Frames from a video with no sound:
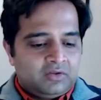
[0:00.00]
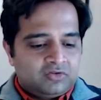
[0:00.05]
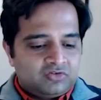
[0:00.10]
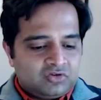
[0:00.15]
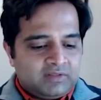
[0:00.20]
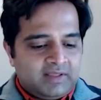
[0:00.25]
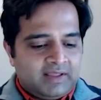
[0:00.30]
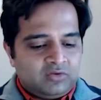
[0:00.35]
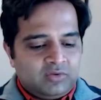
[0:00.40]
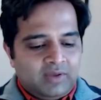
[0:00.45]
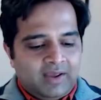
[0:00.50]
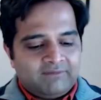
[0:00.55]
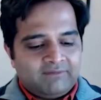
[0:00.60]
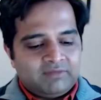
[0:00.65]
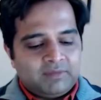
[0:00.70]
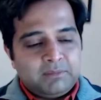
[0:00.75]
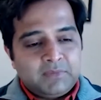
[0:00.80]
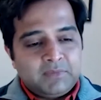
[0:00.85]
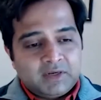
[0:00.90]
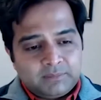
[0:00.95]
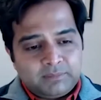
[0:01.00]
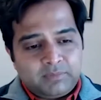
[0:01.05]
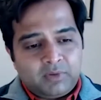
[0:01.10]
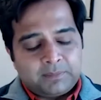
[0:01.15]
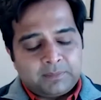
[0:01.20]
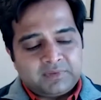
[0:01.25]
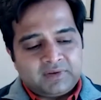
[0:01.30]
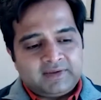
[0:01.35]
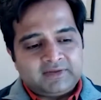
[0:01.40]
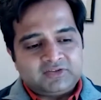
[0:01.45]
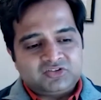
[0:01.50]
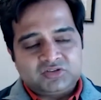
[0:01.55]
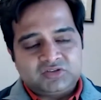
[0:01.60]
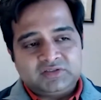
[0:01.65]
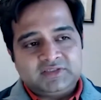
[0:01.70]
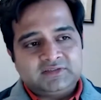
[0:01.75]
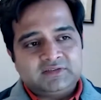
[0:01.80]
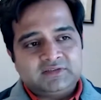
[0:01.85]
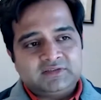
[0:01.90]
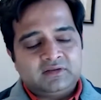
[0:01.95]
So then you have the middle population.
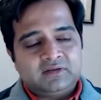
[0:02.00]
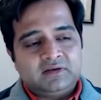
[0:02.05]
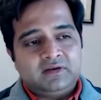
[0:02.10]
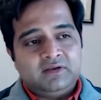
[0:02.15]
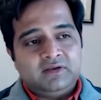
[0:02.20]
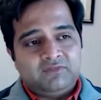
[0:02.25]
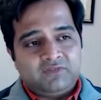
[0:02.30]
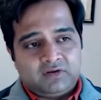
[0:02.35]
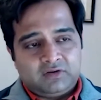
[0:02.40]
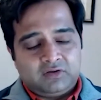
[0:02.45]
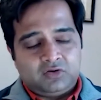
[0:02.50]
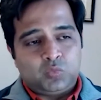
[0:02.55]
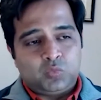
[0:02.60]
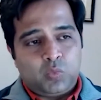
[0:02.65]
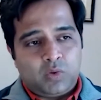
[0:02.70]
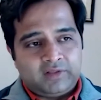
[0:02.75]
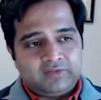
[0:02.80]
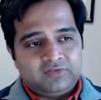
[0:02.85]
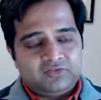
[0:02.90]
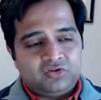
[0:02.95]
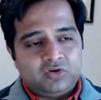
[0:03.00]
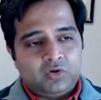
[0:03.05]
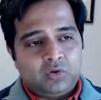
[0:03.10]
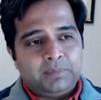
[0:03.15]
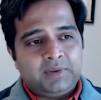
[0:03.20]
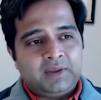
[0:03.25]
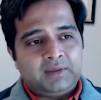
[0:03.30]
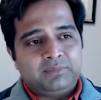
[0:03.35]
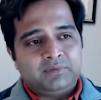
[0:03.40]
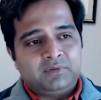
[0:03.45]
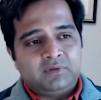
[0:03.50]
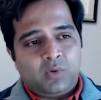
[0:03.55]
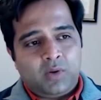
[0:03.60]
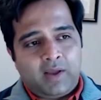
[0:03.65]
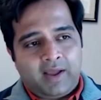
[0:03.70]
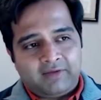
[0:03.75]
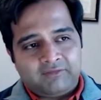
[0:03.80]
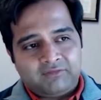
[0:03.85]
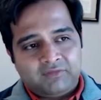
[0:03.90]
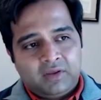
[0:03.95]
These are the difficult ones, you know, people who
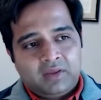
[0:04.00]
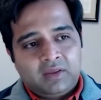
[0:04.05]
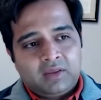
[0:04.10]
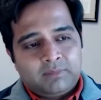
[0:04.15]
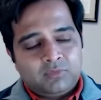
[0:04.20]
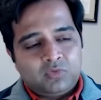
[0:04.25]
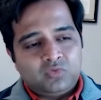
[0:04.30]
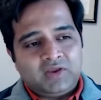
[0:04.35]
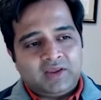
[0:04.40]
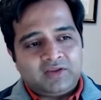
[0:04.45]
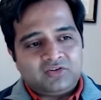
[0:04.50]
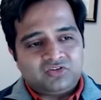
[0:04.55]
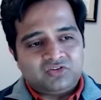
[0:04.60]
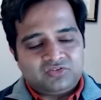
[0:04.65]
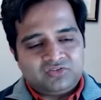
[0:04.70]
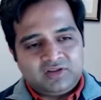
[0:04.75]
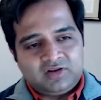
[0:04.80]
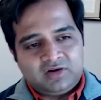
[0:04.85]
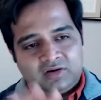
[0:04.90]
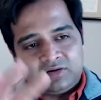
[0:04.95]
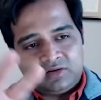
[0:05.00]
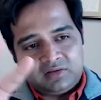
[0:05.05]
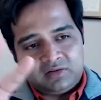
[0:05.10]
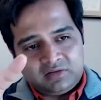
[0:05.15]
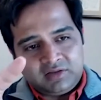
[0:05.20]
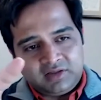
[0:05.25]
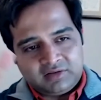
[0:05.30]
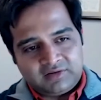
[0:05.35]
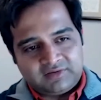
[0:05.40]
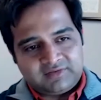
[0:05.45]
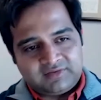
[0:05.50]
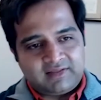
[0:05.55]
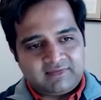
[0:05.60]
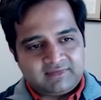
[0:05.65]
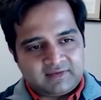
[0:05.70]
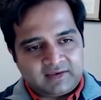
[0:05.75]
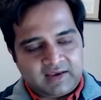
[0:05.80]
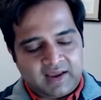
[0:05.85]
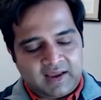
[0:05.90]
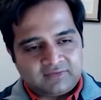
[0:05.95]
have mutations that are neither
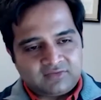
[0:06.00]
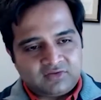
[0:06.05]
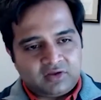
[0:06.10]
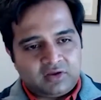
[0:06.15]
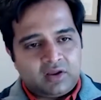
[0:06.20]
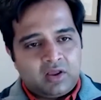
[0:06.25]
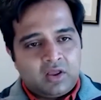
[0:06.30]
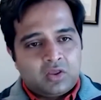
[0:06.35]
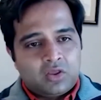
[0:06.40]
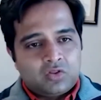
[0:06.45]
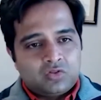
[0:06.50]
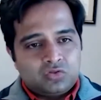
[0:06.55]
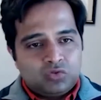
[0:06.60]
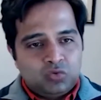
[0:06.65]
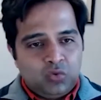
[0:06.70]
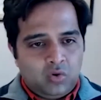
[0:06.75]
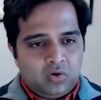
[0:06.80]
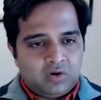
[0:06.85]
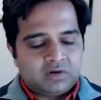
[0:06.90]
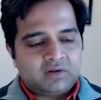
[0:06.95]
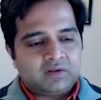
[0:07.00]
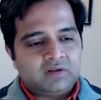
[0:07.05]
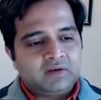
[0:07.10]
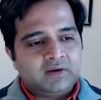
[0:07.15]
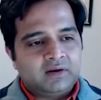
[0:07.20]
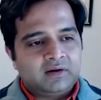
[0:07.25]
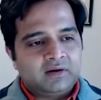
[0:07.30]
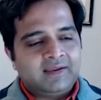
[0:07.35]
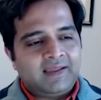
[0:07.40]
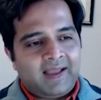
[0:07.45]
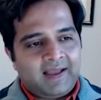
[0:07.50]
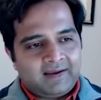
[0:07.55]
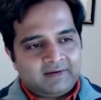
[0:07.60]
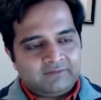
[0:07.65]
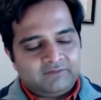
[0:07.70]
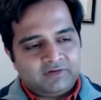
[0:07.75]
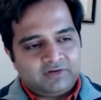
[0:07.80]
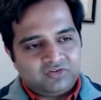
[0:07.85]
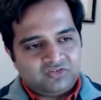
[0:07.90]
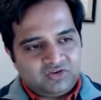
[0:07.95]
sensitizing nor clearly
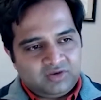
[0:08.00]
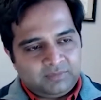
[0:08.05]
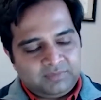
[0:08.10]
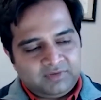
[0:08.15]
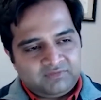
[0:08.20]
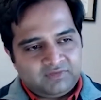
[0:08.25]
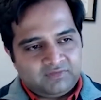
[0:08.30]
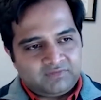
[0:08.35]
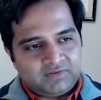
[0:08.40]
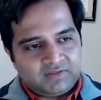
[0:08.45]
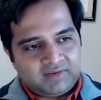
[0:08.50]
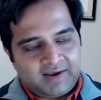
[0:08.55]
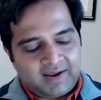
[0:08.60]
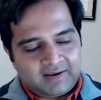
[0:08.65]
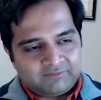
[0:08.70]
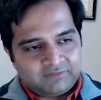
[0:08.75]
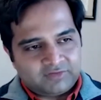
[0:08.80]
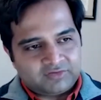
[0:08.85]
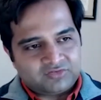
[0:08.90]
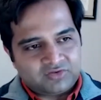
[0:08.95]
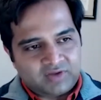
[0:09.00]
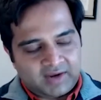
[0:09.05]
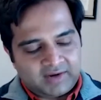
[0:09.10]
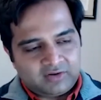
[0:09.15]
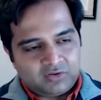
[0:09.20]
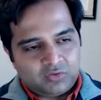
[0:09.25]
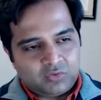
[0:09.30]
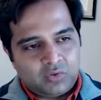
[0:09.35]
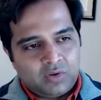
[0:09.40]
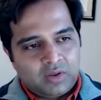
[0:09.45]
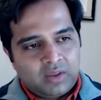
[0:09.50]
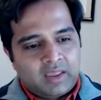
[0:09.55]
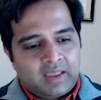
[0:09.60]
adverse TP53 adverse cyto.